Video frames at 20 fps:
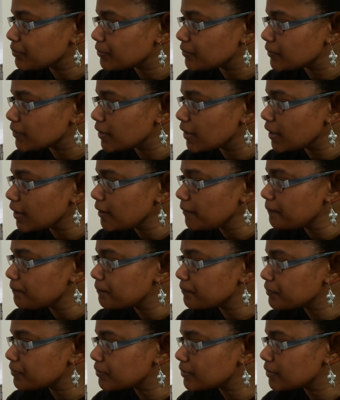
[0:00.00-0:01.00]
Okay.
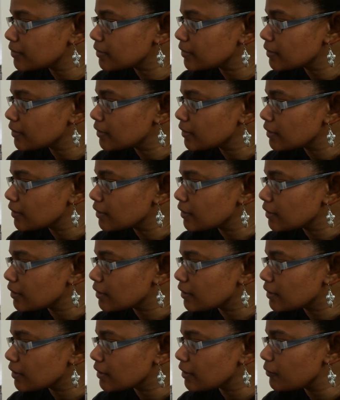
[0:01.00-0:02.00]

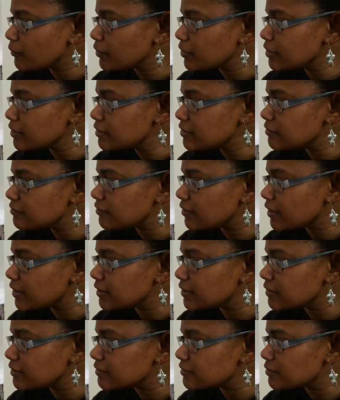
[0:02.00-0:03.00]
And we're going to divide
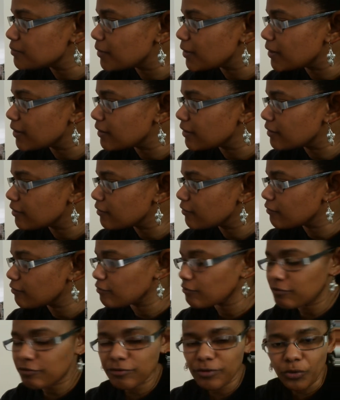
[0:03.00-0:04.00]
this by
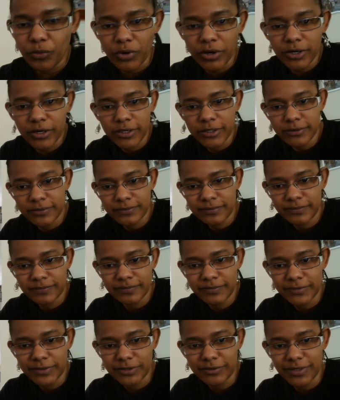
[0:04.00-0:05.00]
4.
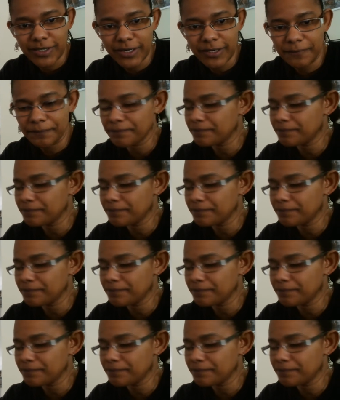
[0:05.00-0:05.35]
All right?